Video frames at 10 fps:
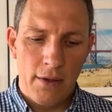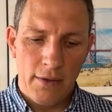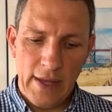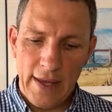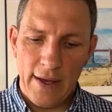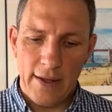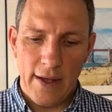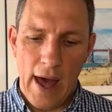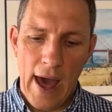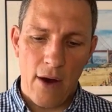take
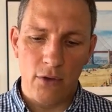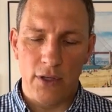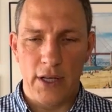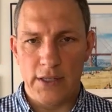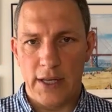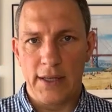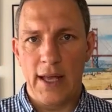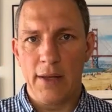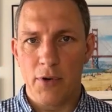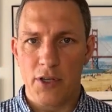out, let's say,
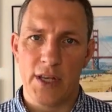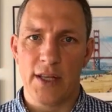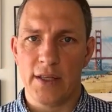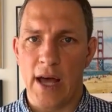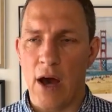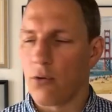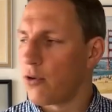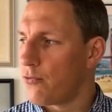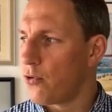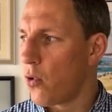10% out
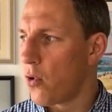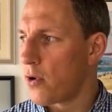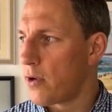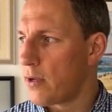of your